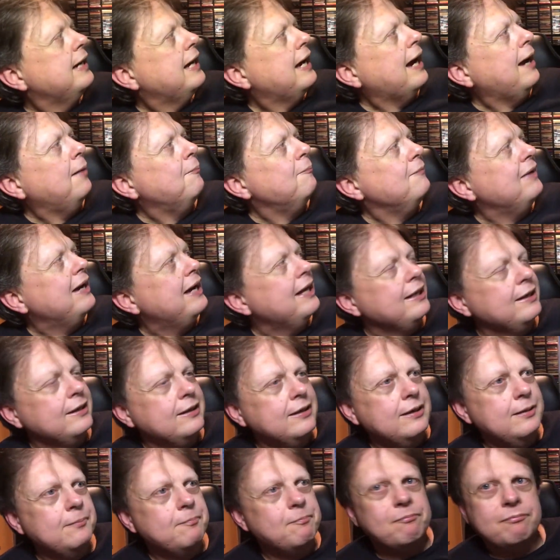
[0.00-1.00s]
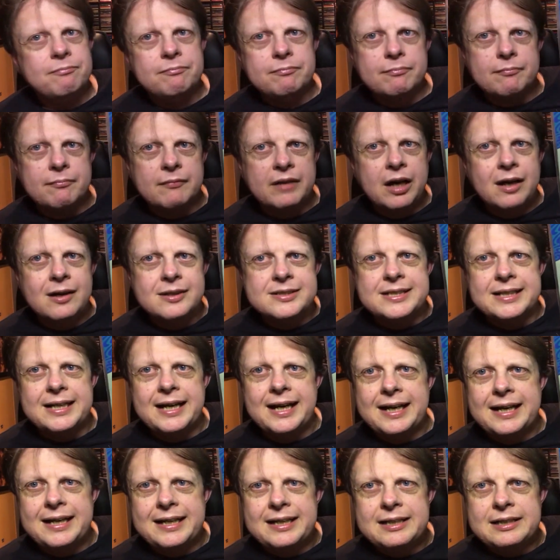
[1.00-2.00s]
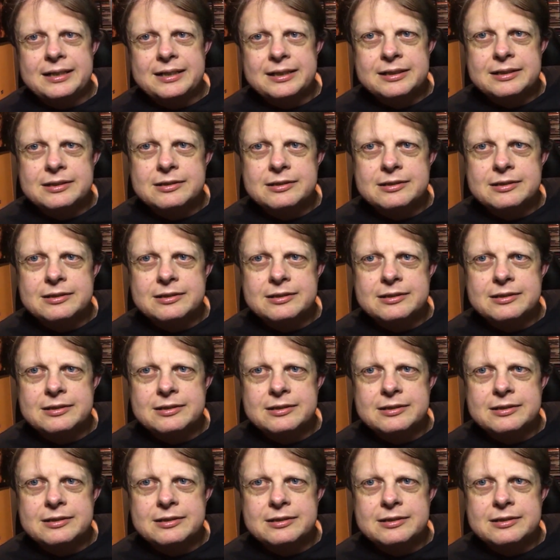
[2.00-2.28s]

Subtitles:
And then RCA